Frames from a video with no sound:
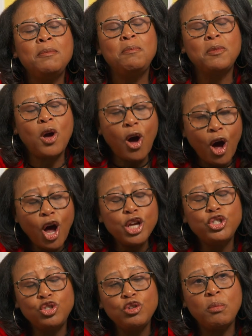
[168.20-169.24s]
to
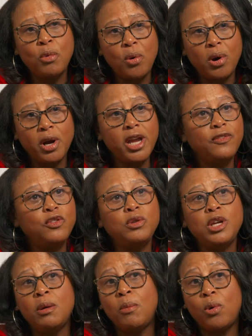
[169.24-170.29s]
cost you more if you
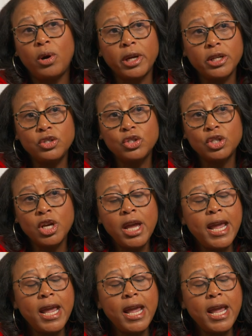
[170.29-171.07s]
need a mortgage.